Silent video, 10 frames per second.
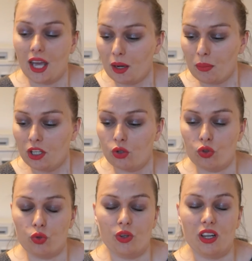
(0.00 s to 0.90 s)
can be
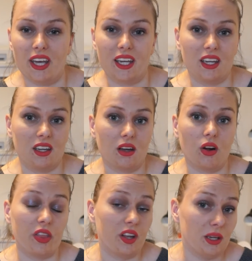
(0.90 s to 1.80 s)
used with like uh,
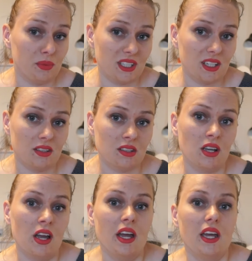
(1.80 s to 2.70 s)
other lipsticks,